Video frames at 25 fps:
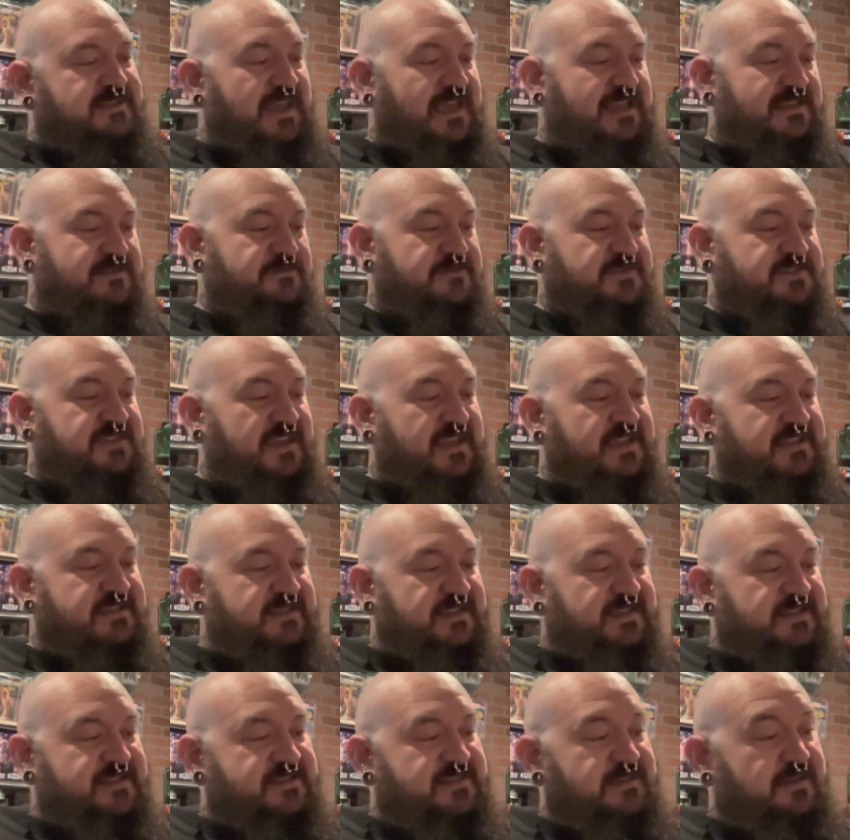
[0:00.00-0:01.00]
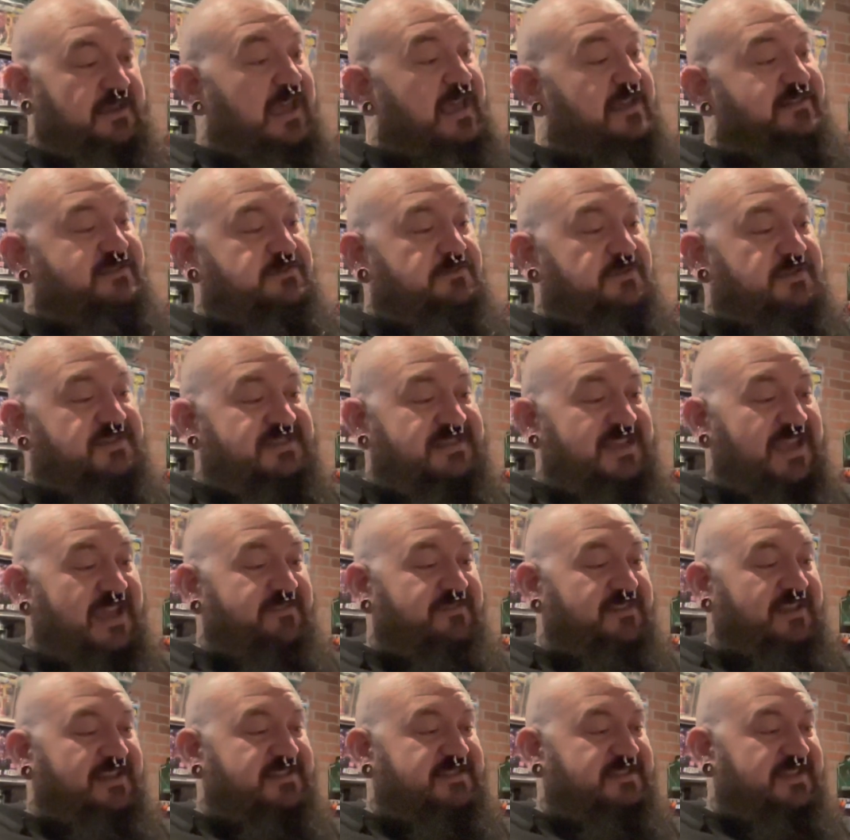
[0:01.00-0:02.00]
has
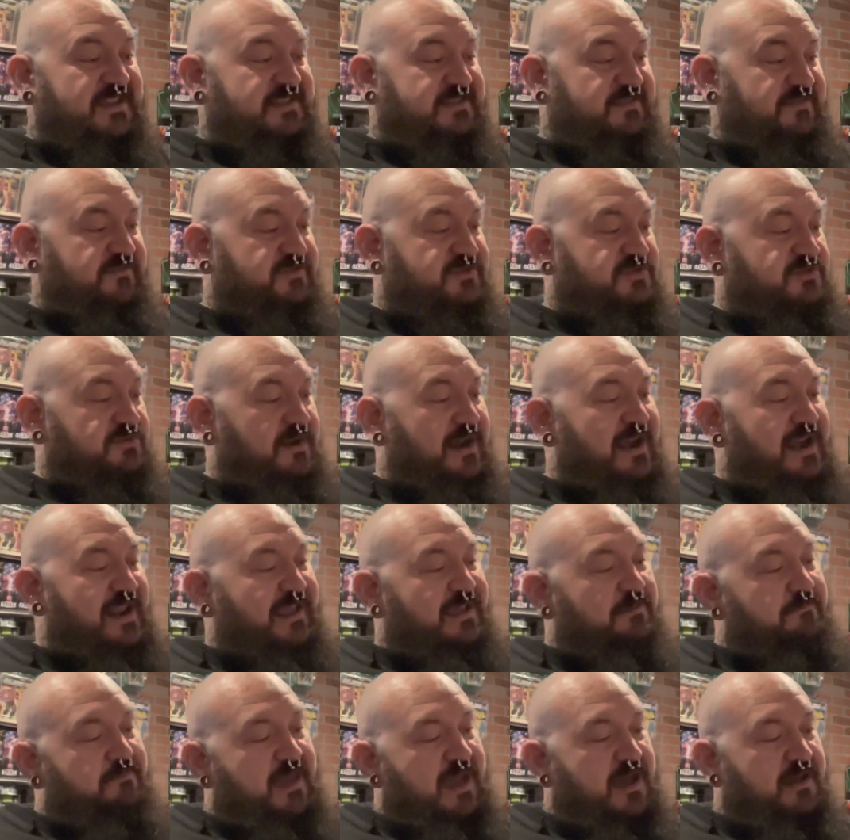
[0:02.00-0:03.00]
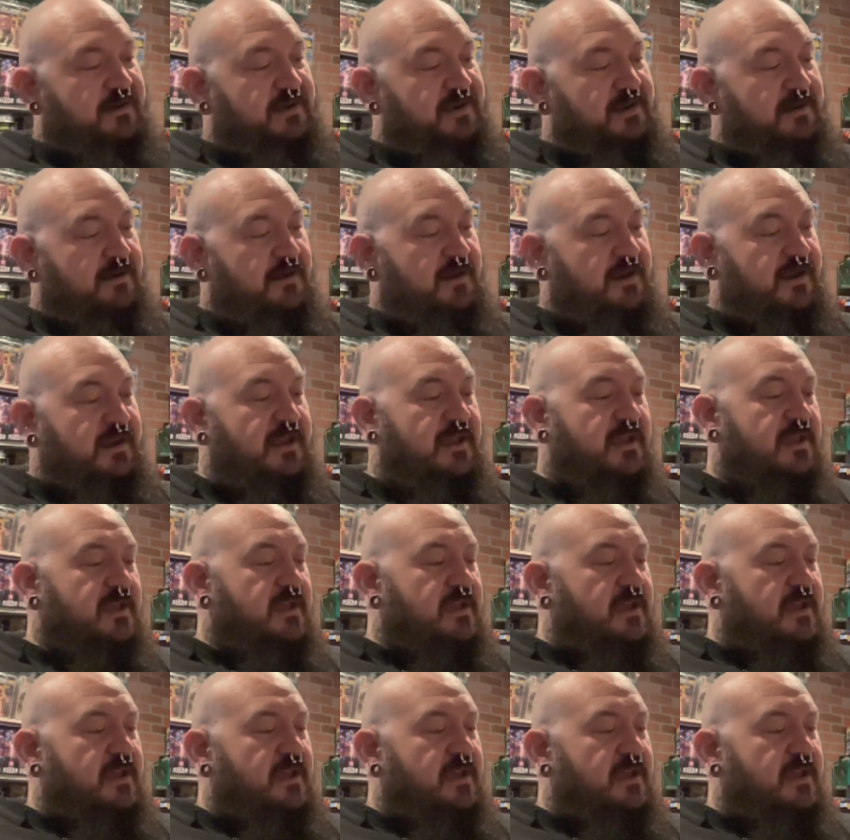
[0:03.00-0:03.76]
received extensive training in mountaineering,